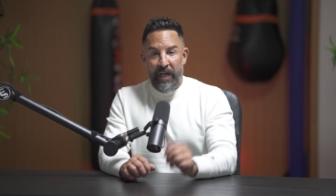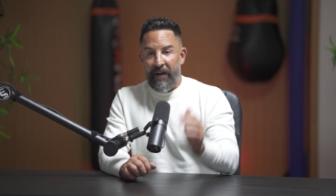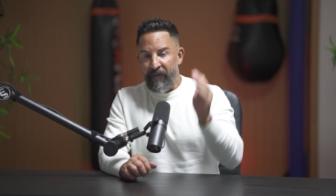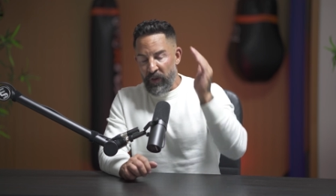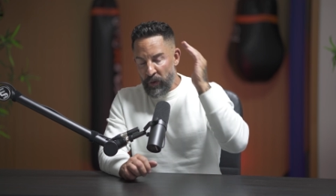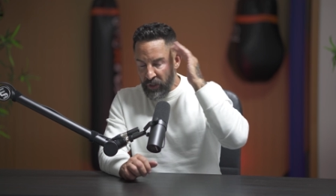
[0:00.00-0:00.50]
And
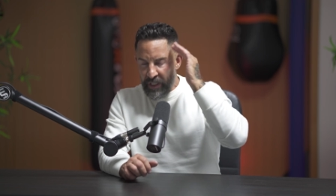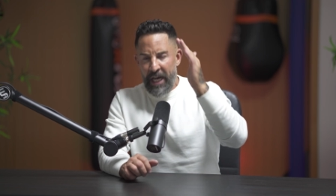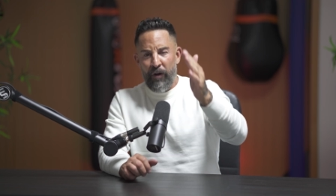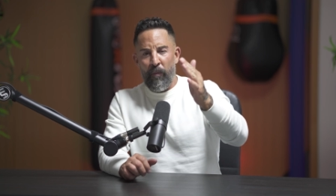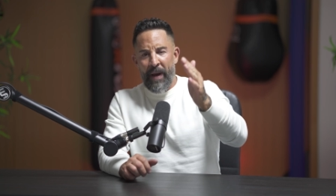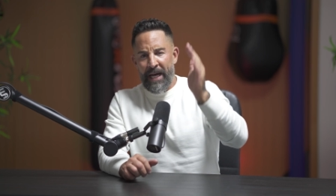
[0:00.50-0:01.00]
for those
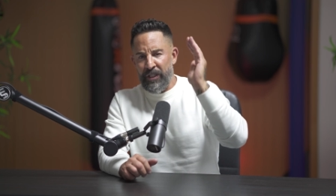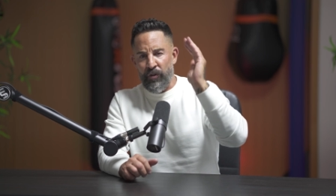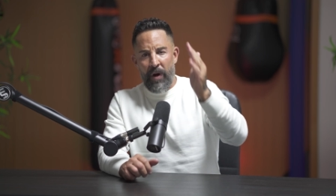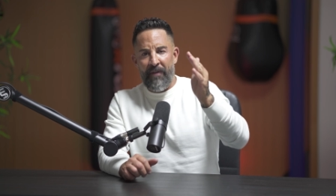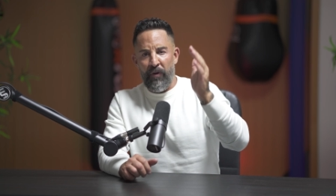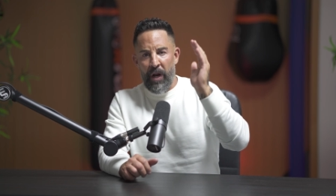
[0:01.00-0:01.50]
psychopaths
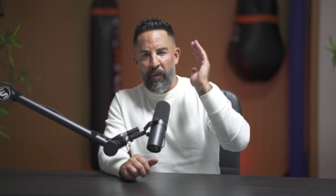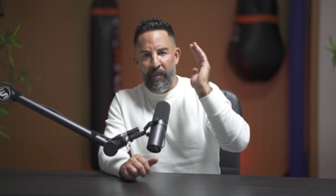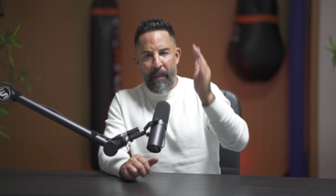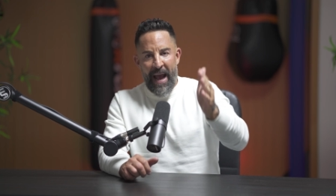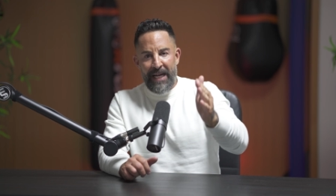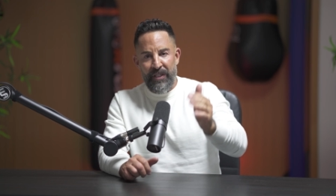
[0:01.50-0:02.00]
driving around with
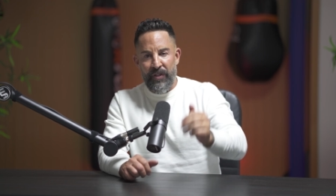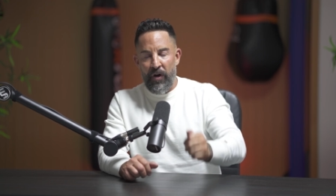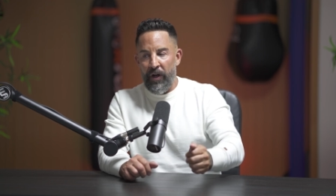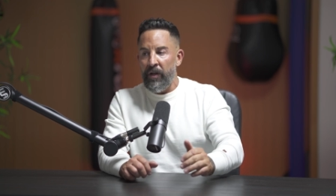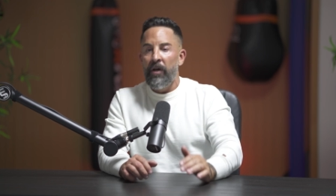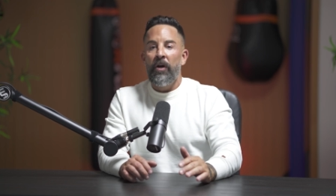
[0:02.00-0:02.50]
masks
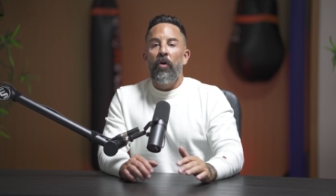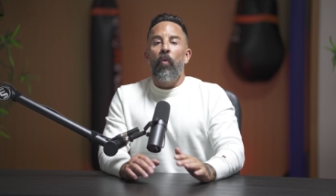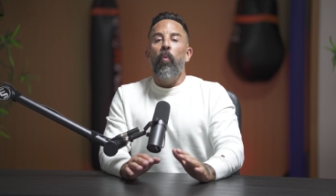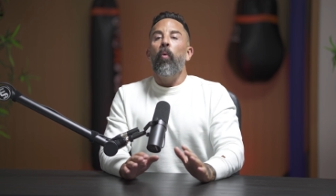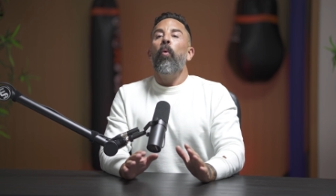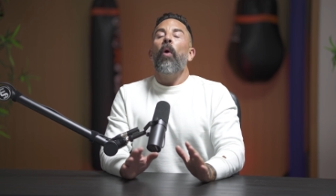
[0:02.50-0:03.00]
on,
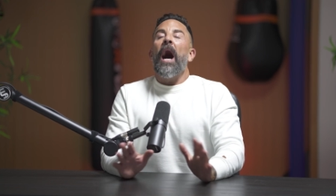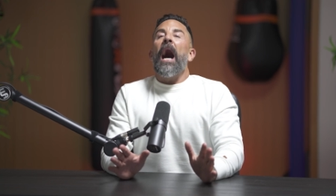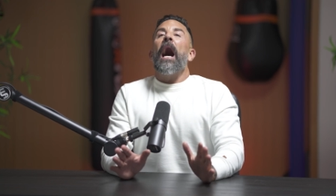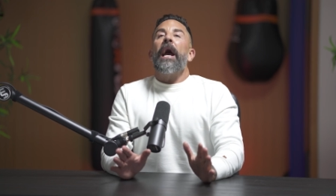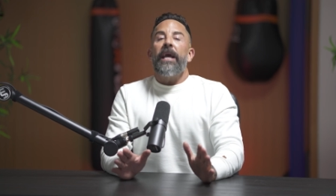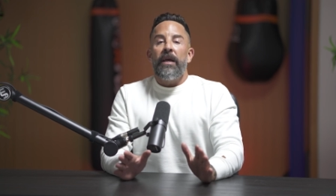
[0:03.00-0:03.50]

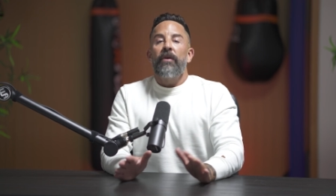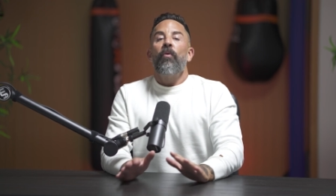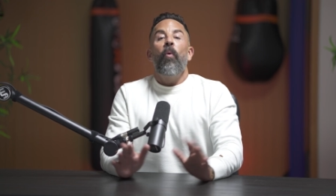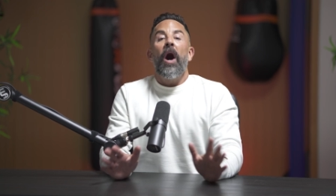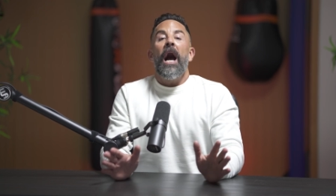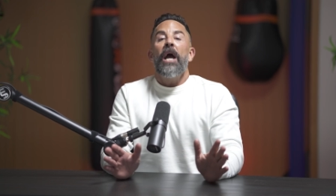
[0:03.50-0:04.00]
why?
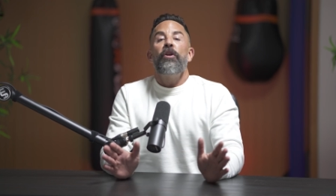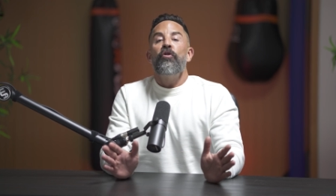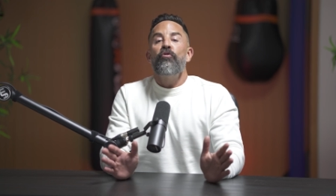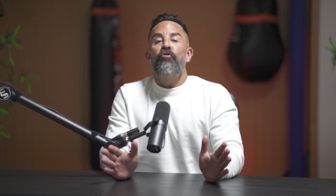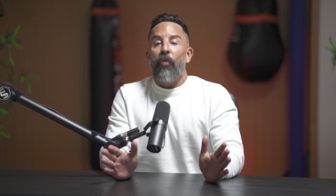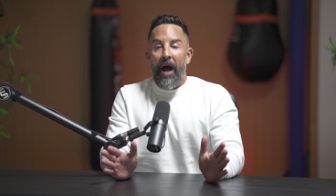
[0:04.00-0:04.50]
Why do
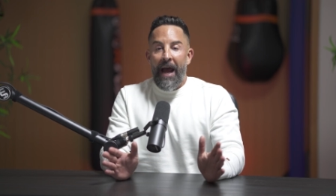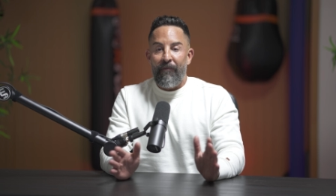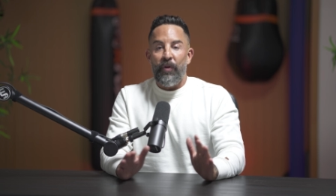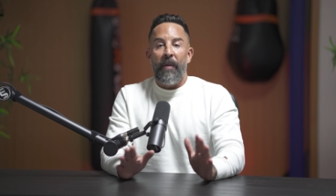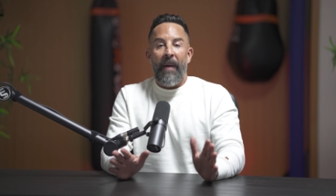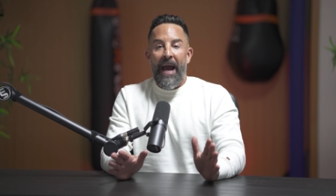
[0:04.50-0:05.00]
you drive
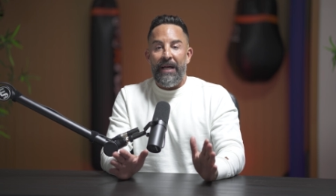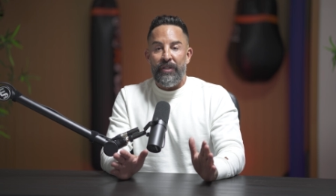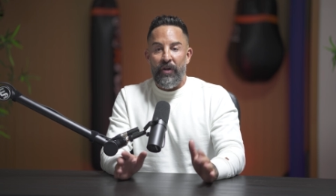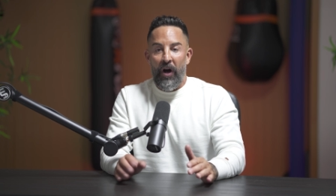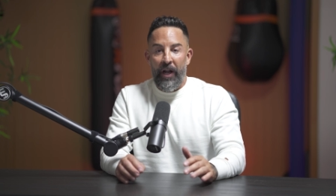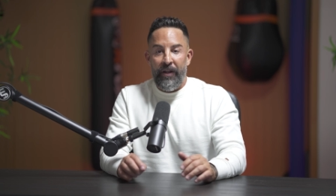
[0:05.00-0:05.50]
with a
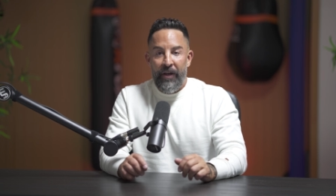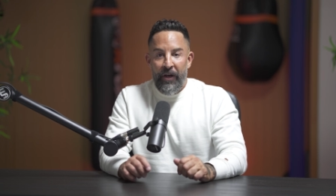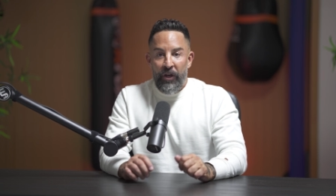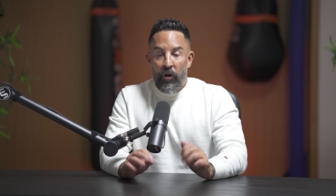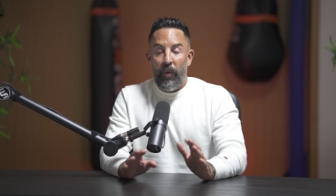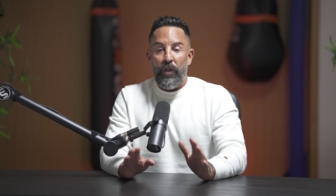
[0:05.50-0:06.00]
mask on?
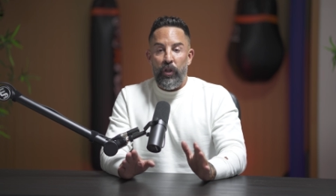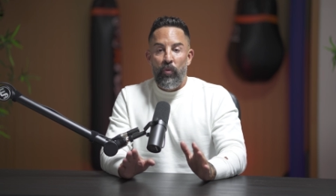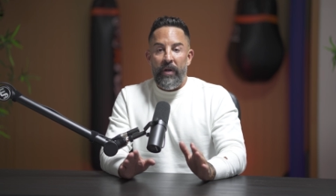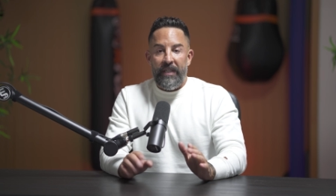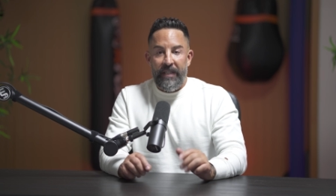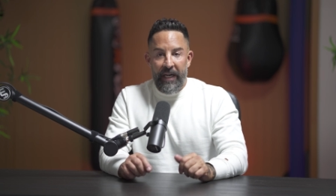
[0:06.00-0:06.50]
You're a
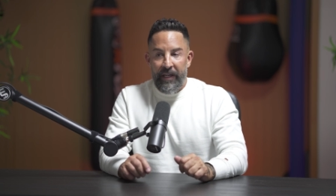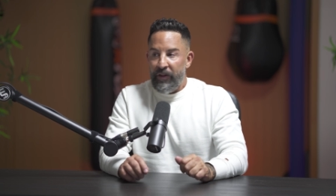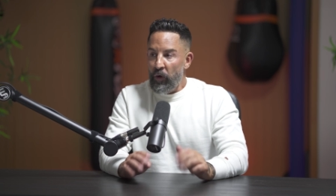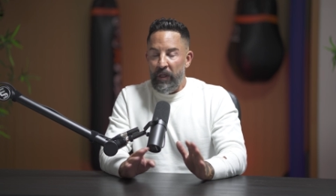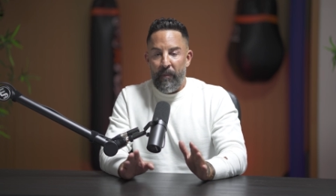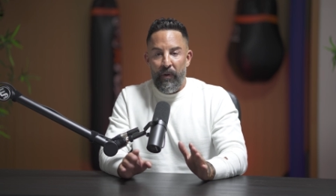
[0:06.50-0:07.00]
lunatic.
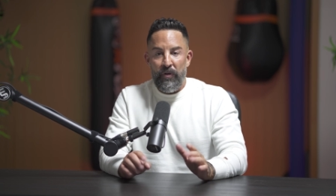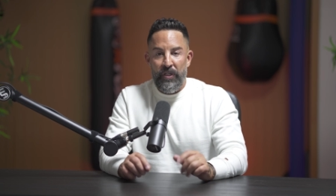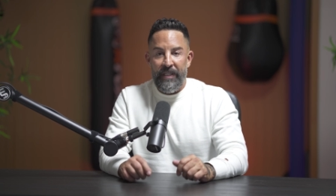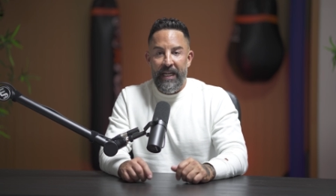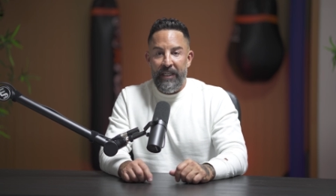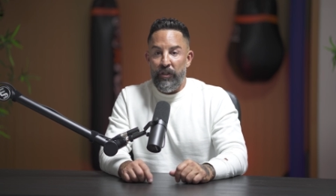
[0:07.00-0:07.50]
The only
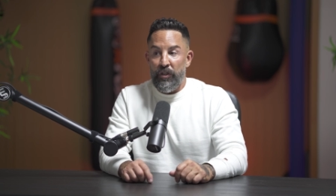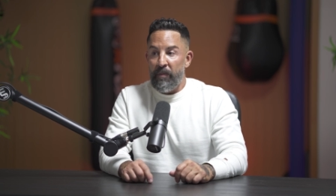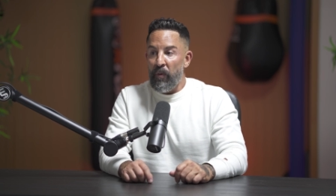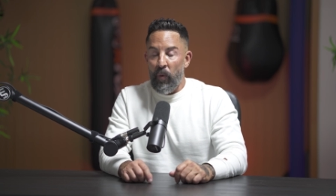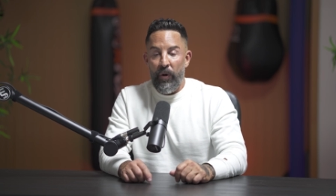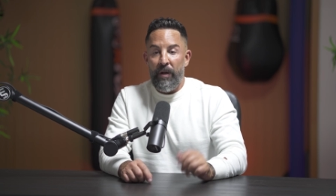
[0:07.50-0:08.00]
person that you should
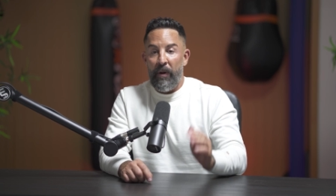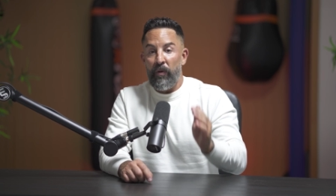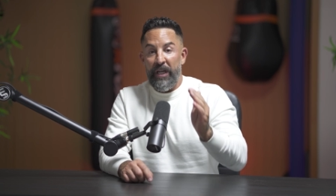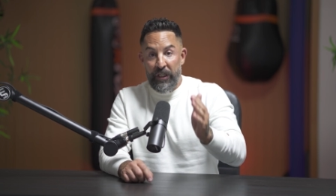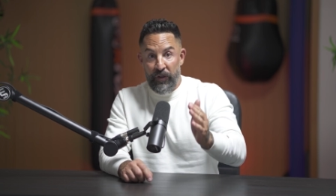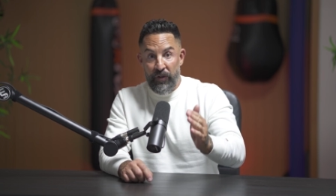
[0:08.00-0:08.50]
be worried
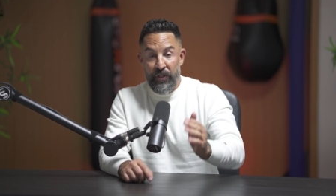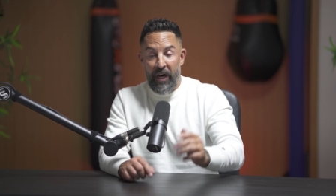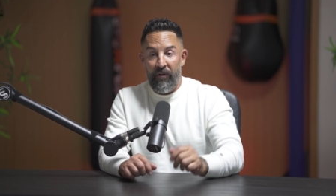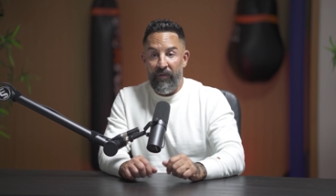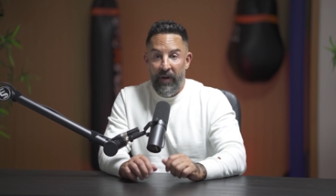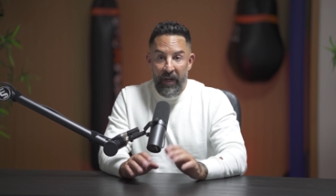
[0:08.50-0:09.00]
about is
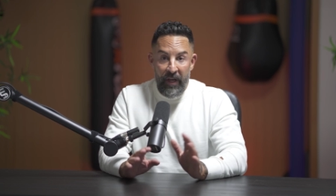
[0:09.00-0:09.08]
yourself.